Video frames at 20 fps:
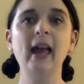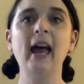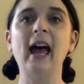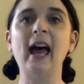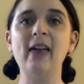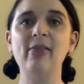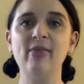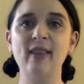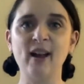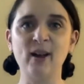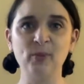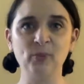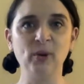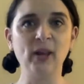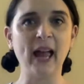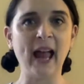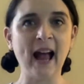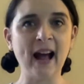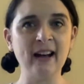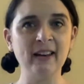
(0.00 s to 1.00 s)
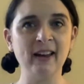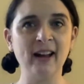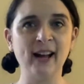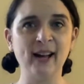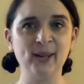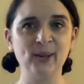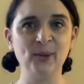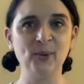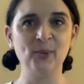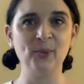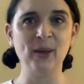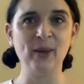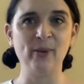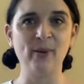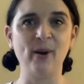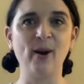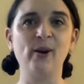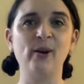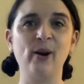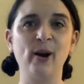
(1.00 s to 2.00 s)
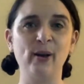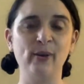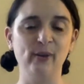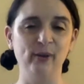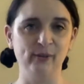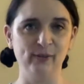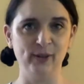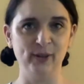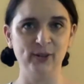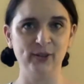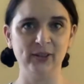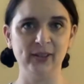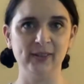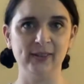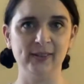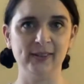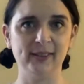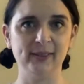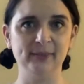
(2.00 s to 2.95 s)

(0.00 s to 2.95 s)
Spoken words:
and then we'll add on with our other verses.